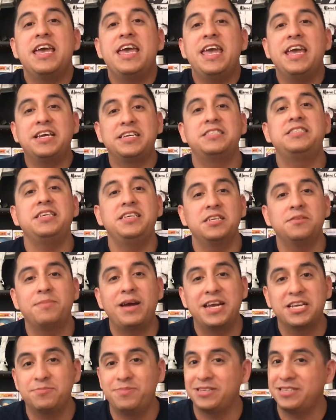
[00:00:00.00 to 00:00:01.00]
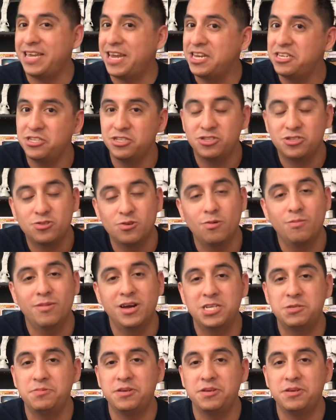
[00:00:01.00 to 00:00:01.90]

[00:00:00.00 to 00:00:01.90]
exceeded my expectations so much,